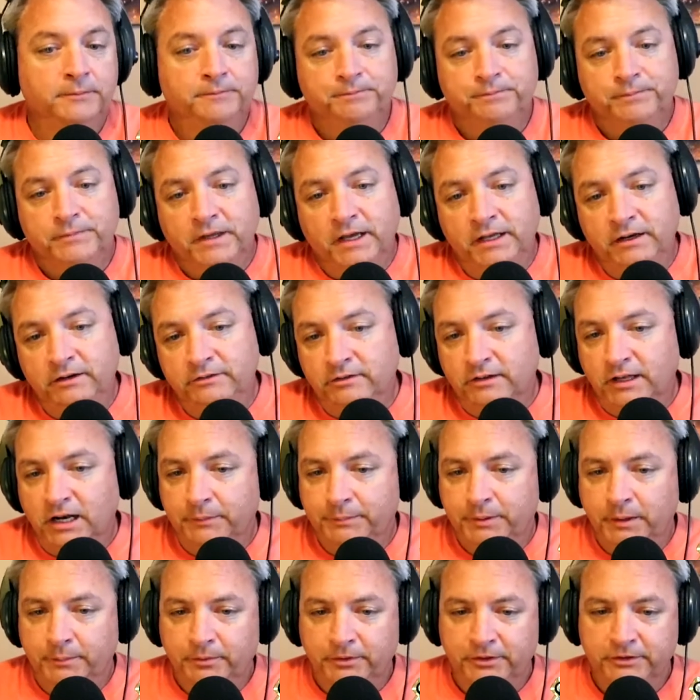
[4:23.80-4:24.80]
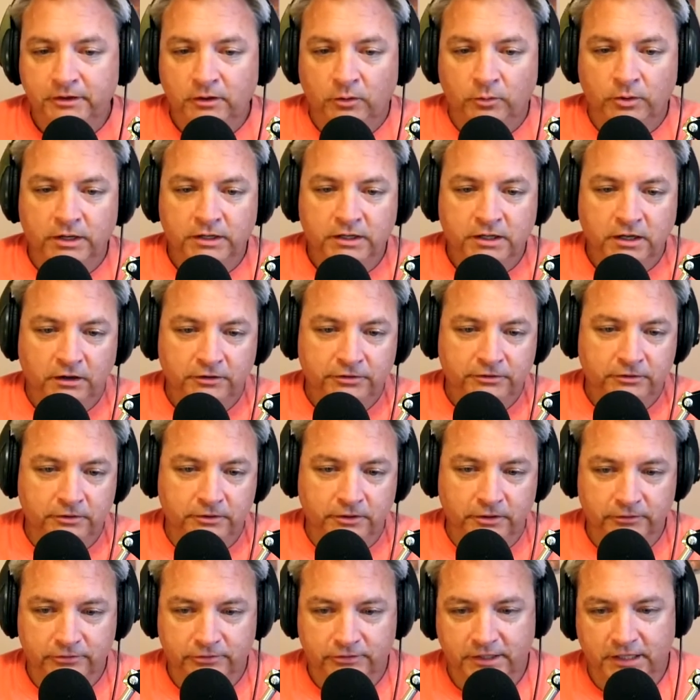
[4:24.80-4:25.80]
And there's a lot of people that don't want to go through
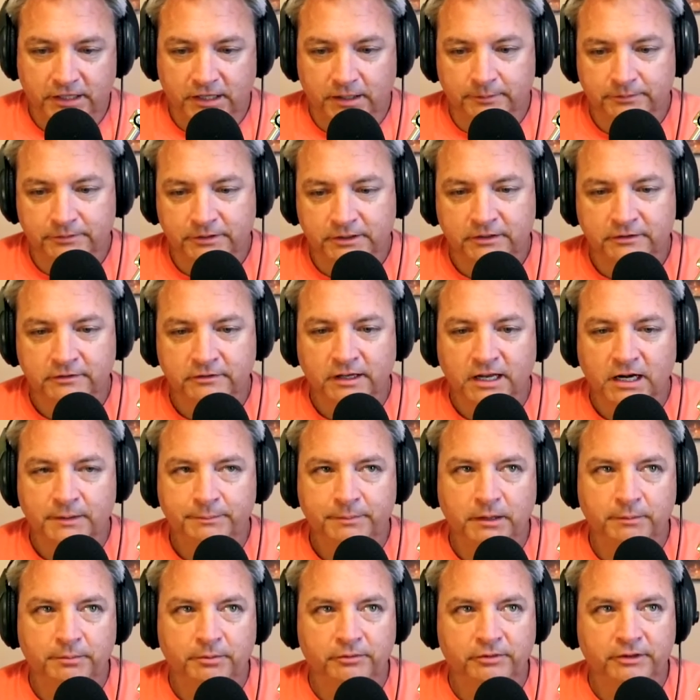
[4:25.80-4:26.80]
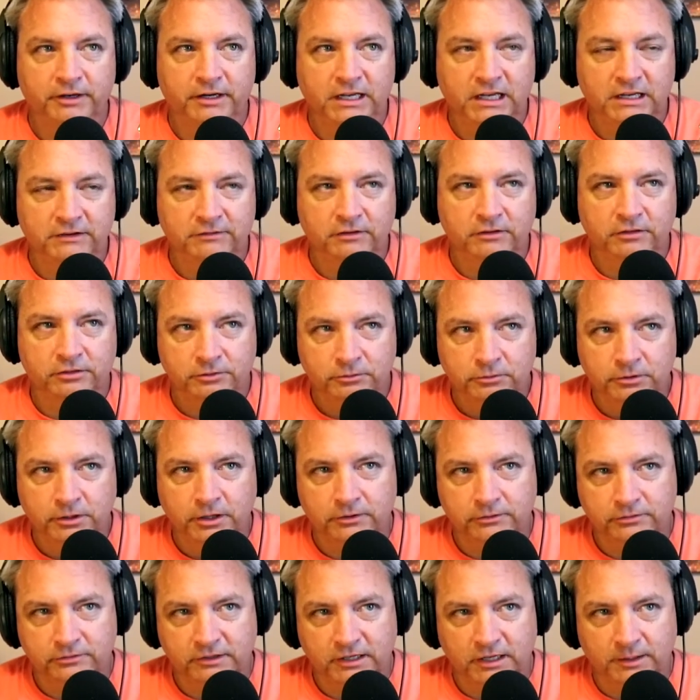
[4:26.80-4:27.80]
those steps. And there's a lot of people that even through
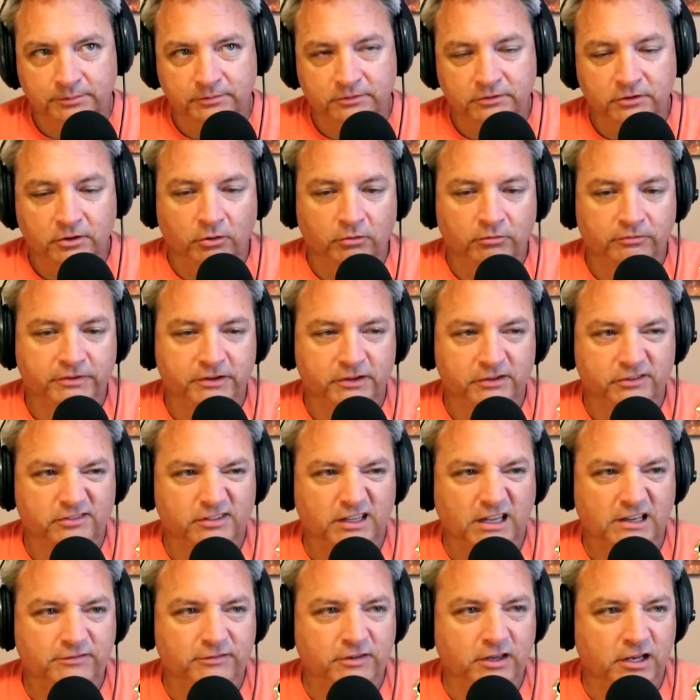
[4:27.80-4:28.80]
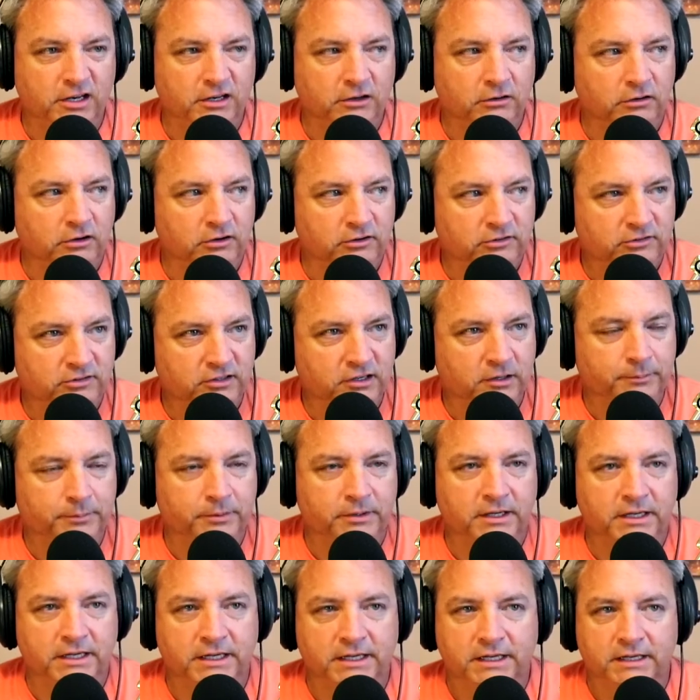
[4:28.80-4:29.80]
those steps don't feel safe getting on a ship
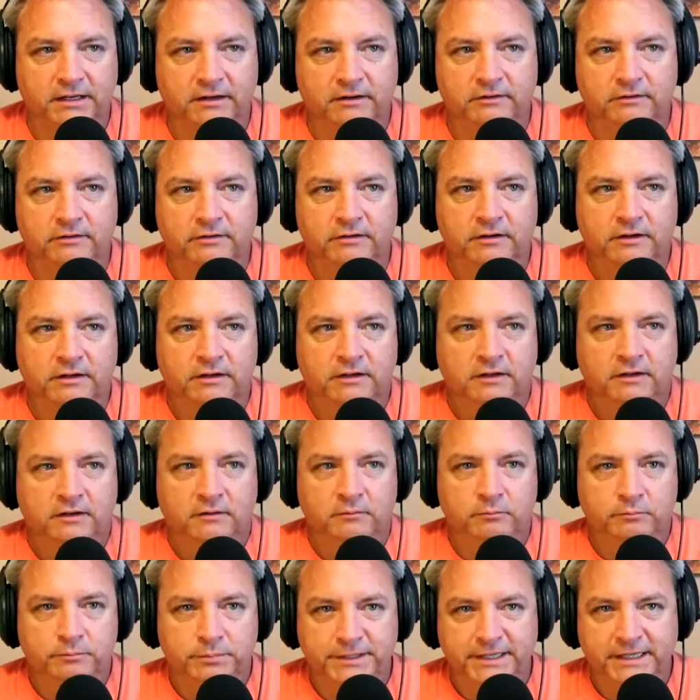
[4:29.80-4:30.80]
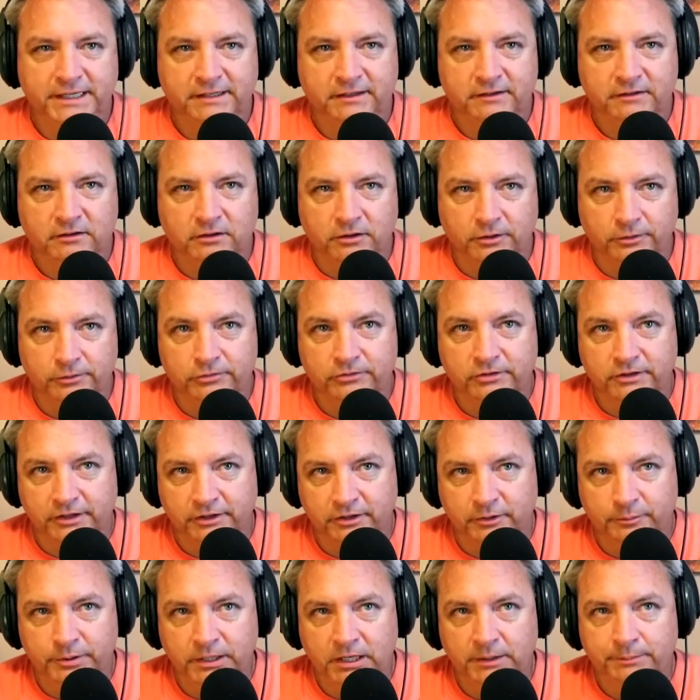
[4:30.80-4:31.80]
and being close to
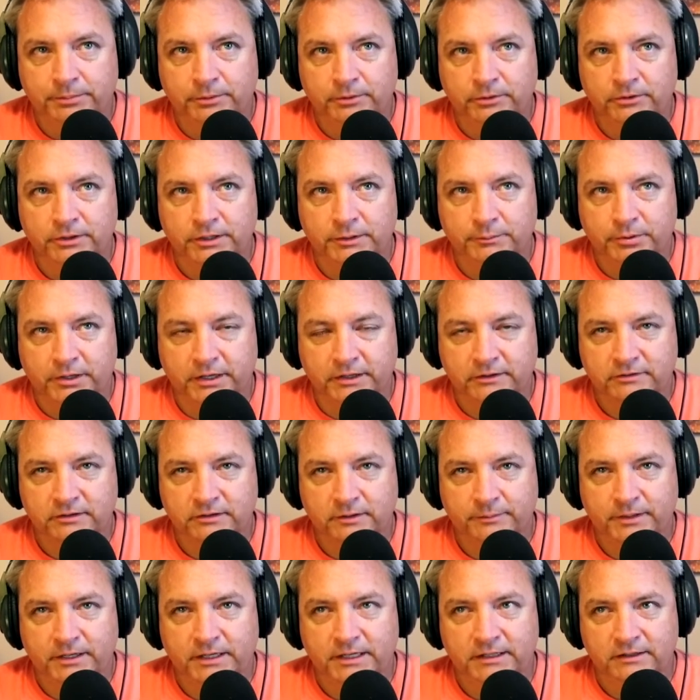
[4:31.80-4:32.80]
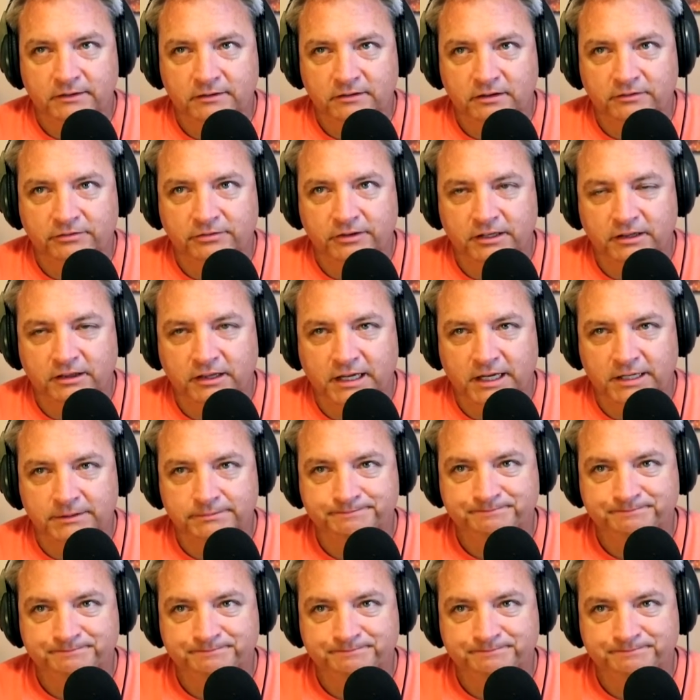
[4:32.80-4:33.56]
other people and proximity and stuff like that.